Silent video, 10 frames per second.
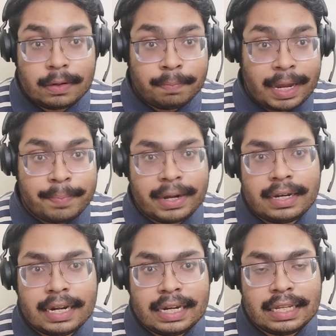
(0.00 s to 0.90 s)
by
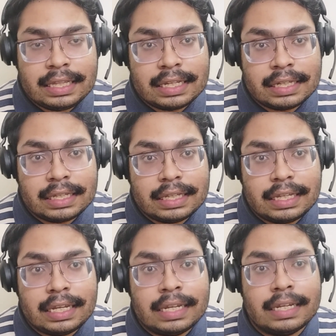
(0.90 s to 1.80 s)
maintaining the
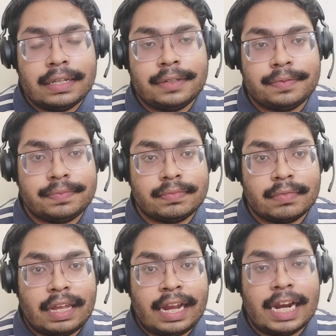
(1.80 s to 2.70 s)

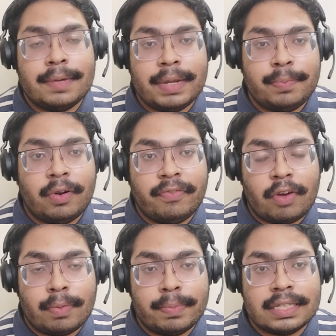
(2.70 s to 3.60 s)
academic
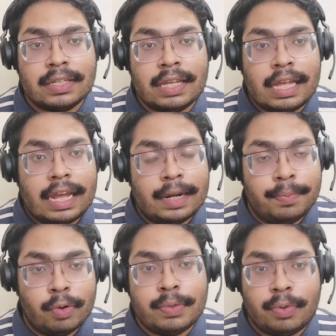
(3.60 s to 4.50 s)
performance at
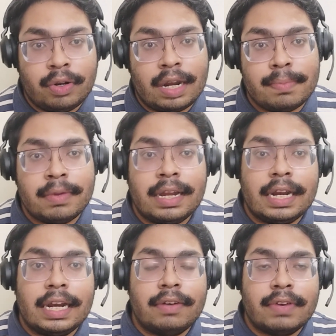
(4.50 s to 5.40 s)
both program,
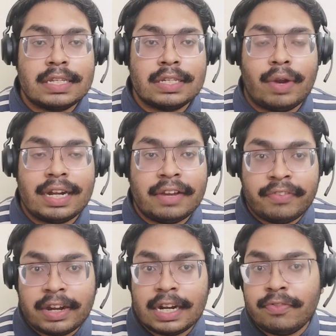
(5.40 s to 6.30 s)
it was quite
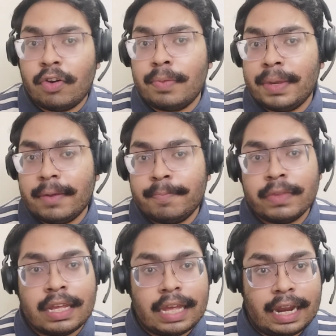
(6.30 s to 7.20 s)
difficult for me
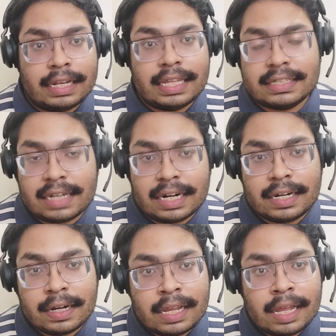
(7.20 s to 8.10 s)
at the
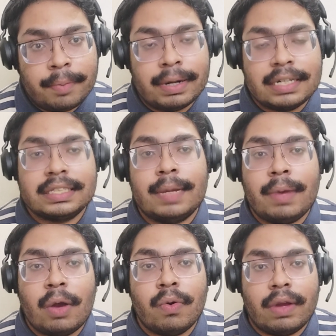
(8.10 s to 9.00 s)
start, but
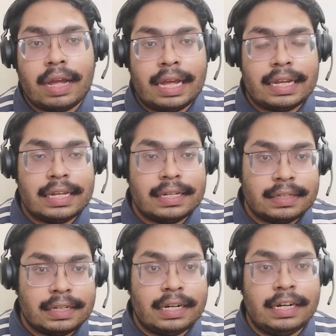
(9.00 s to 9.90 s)
somehow I
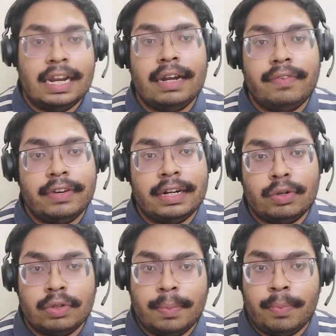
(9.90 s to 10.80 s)
delve
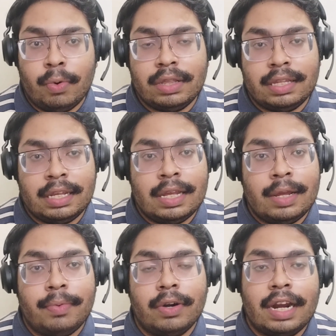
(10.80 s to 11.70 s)
into the both
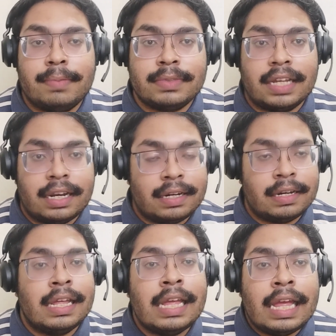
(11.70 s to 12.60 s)
programs,
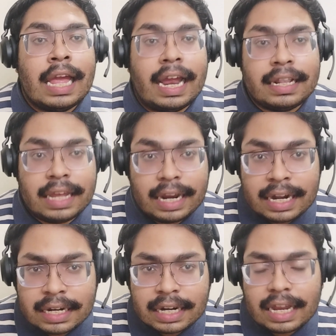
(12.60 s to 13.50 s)
and at the
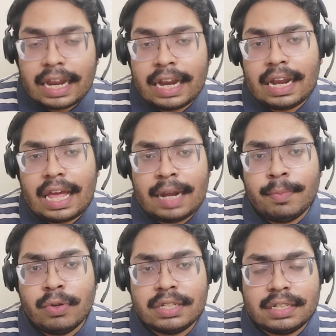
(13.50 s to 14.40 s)
end, at
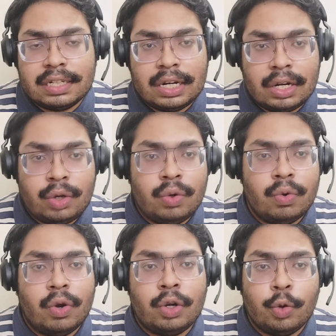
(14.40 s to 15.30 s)
almost 2
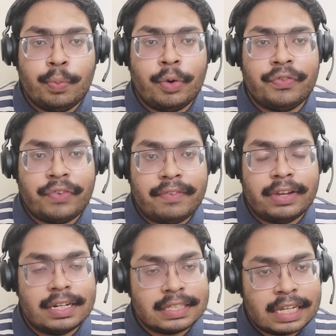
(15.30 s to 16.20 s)
or 2.5
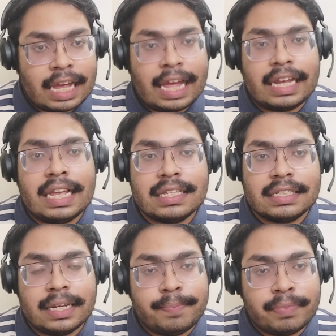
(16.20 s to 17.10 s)
years, I can
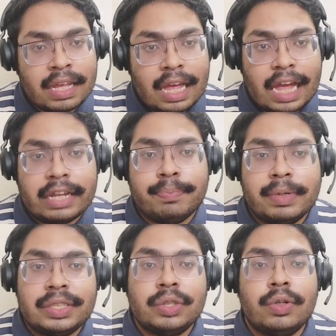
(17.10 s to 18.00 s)
say I have
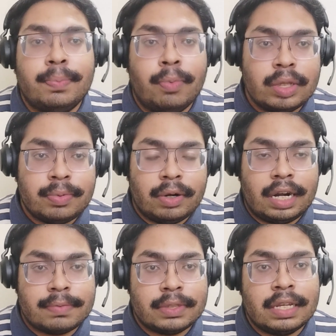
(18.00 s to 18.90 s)
pursued both
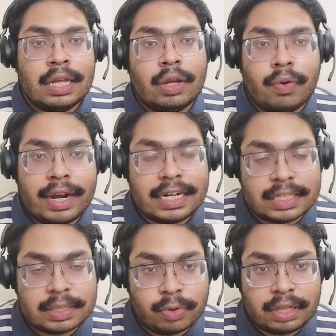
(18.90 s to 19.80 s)
programs quite
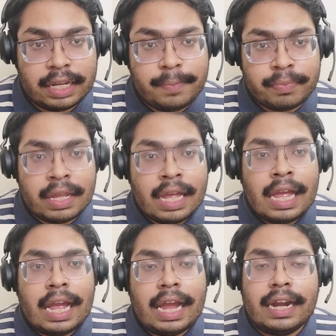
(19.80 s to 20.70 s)
smoothly
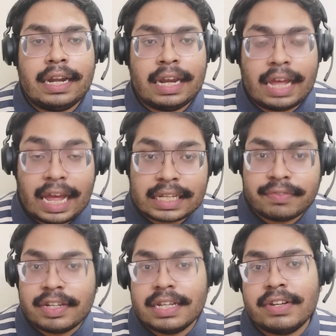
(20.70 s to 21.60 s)
and I
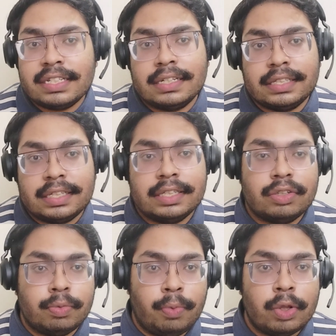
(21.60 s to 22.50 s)
have given justice
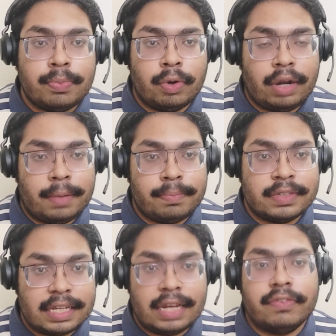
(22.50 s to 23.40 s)
to both
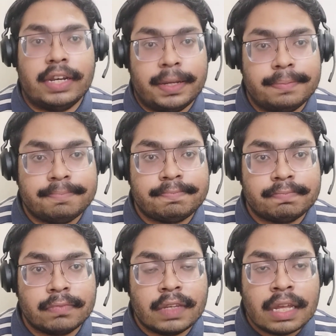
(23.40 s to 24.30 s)
programs equally.
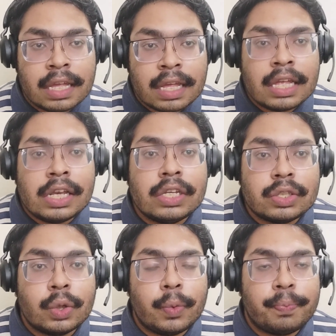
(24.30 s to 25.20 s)

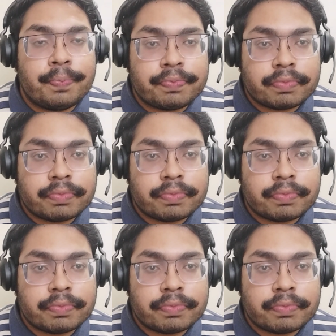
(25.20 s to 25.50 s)
So